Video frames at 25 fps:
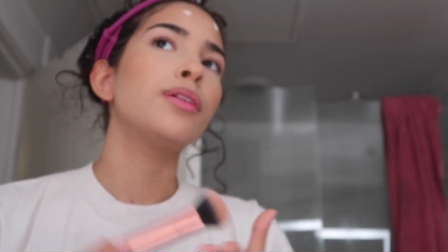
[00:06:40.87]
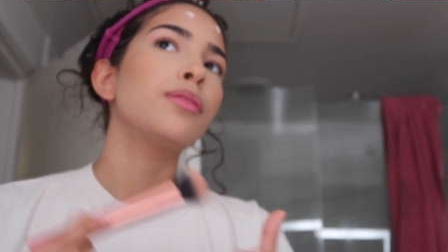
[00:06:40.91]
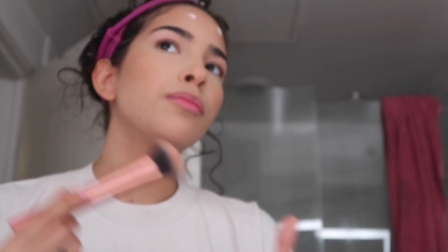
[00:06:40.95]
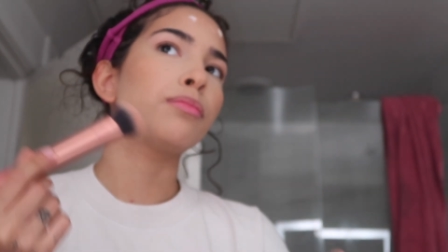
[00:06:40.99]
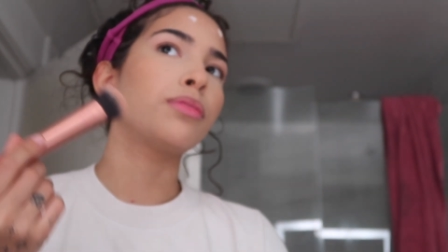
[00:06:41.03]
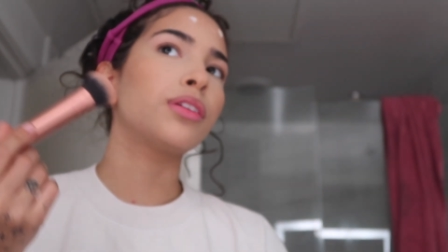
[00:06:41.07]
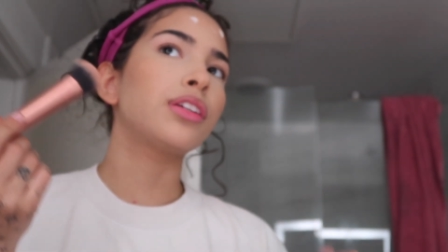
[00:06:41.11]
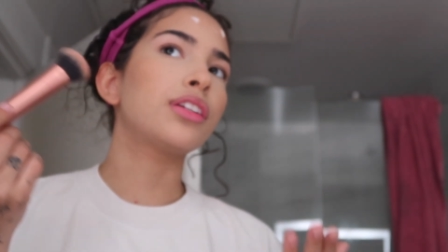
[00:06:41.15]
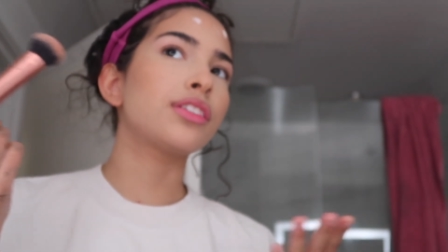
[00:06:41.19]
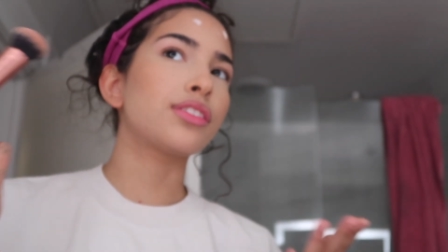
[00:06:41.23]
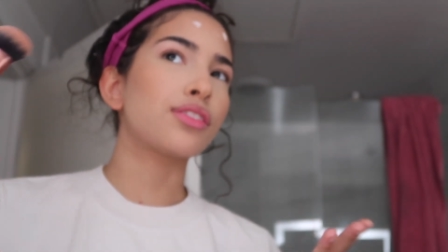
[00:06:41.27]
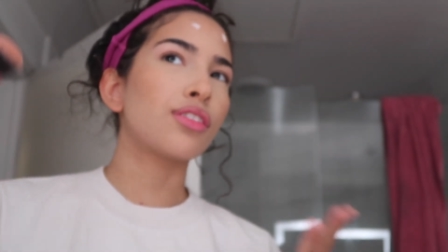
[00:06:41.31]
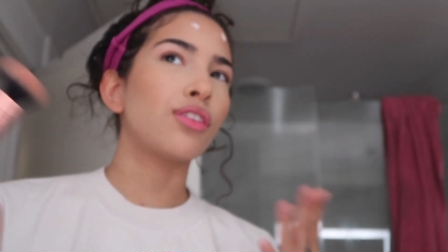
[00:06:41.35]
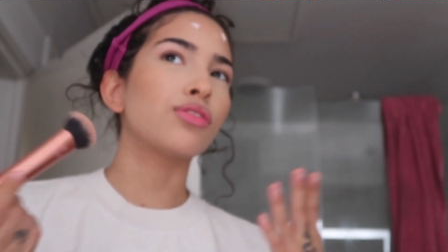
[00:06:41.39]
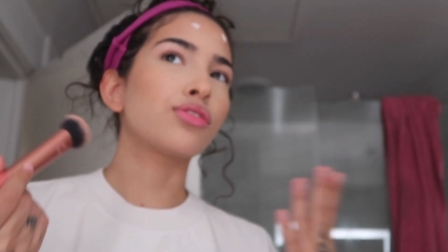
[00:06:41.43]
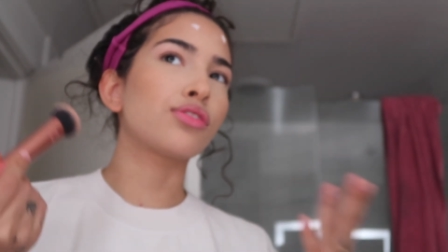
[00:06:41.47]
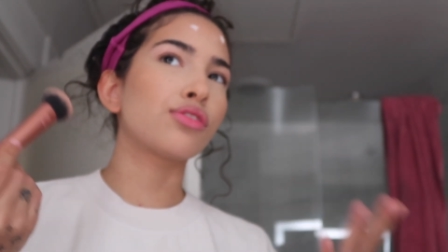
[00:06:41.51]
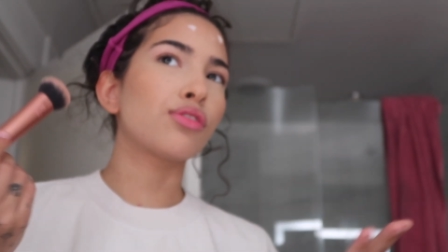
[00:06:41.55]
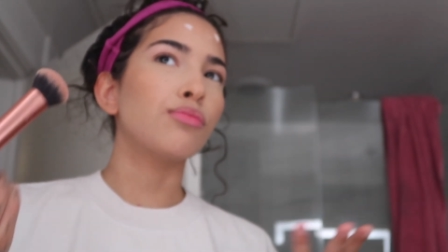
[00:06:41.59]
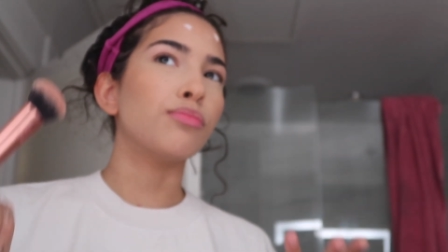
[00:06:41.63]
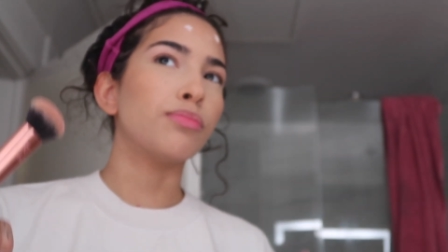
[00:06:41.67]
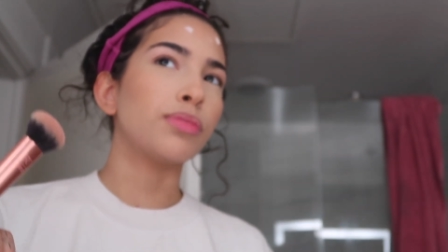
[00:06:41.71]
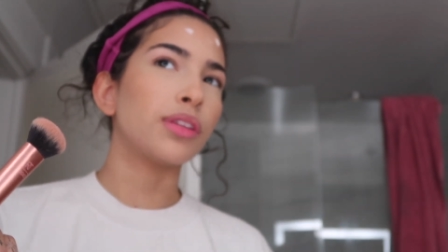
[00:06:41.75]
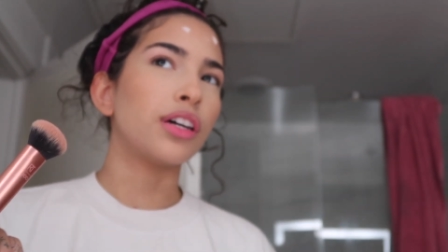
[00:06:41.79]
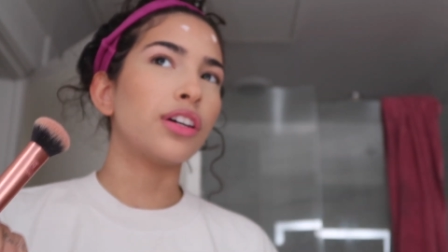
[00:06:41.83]
but it's
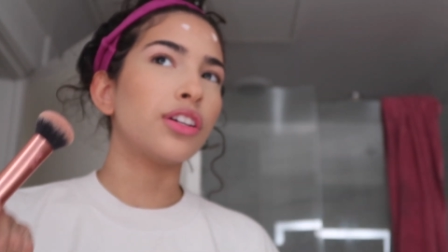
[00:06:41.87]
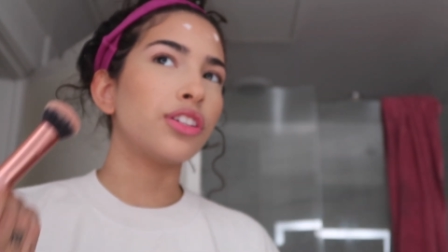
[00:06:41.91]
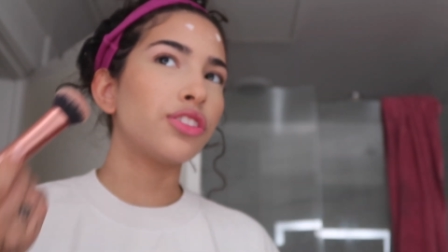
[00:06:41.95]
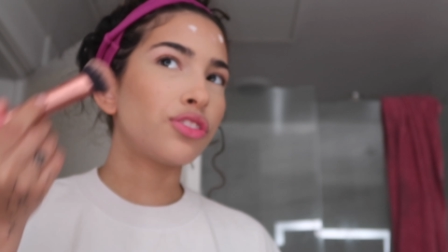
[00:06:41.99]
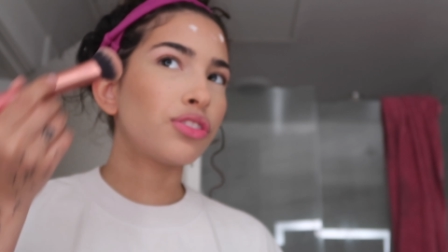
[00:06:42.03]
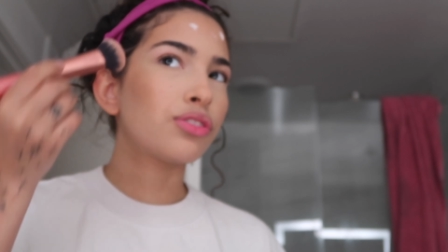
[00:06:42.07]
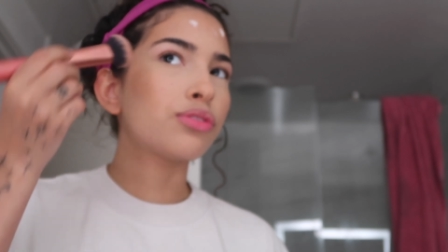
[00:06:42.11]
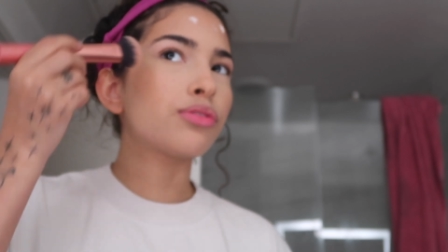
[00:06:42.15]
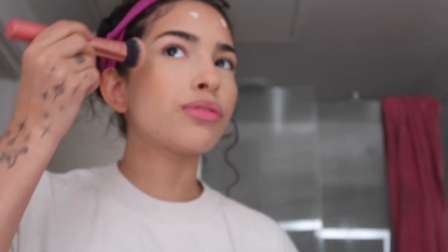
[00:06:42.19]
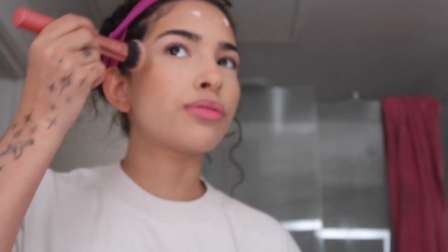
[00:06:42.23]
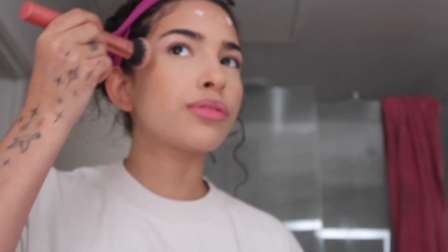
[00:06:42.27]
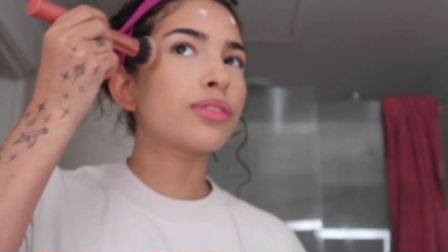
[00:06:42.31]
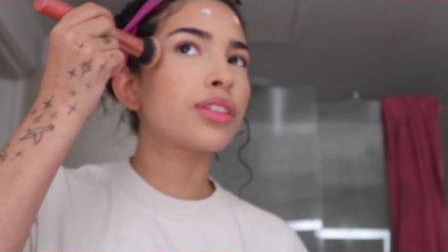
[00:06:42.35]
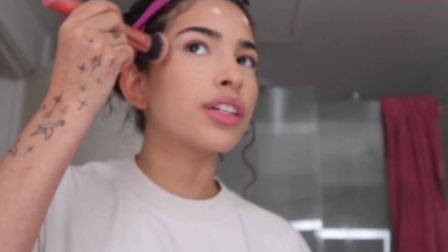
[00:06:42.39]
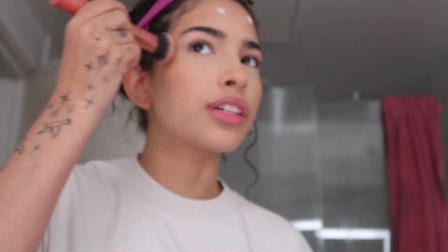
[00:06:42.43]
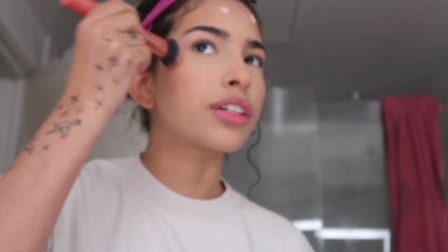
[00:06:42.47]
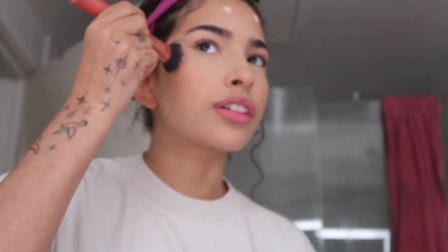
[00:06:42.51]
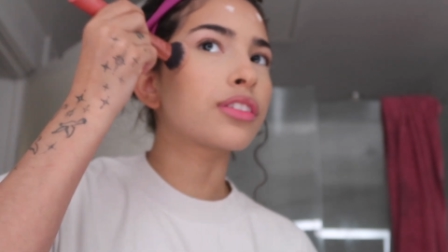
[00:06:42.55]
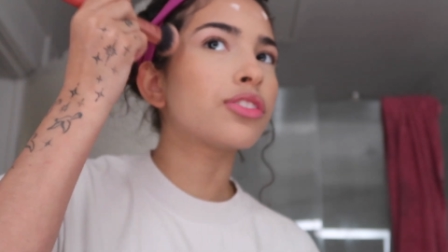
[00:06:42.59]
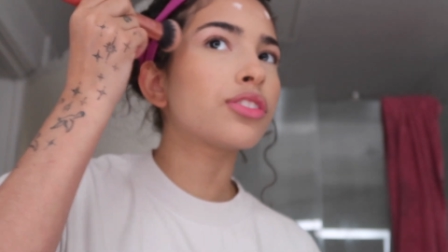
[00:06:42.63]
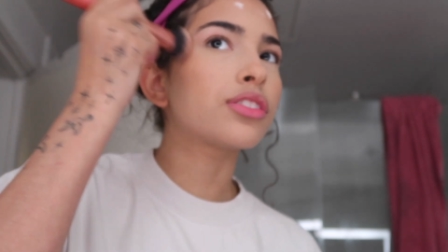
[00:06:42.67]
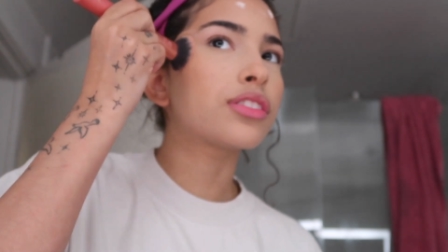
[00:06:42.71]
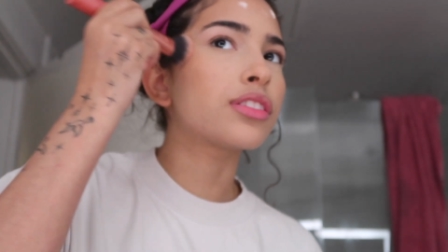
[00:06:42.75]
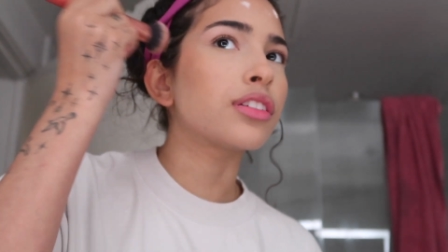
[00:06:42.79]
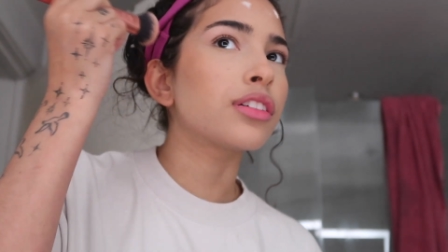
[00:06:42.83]
also blush. You know,
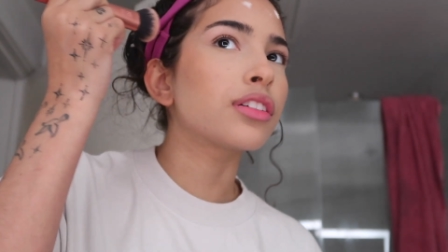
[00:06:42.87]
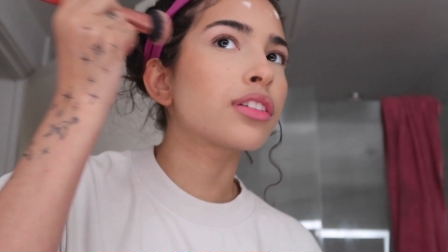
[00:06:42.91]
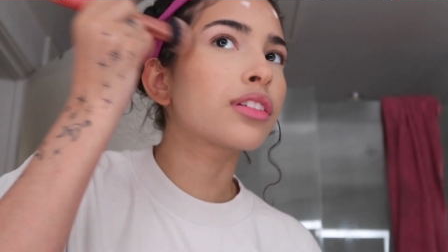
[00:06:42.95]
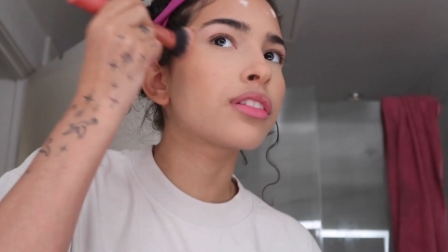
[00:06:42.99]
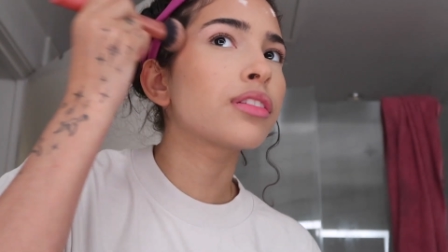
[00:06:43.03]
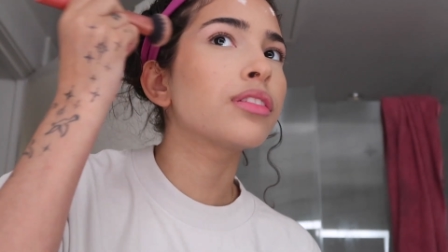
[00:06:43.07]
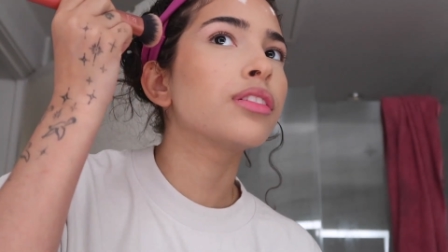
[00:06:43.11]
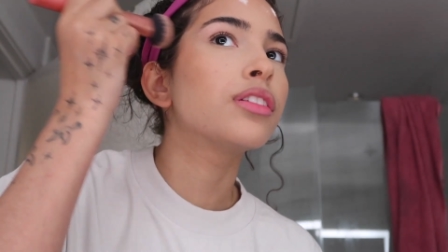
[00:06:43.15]
look, just look.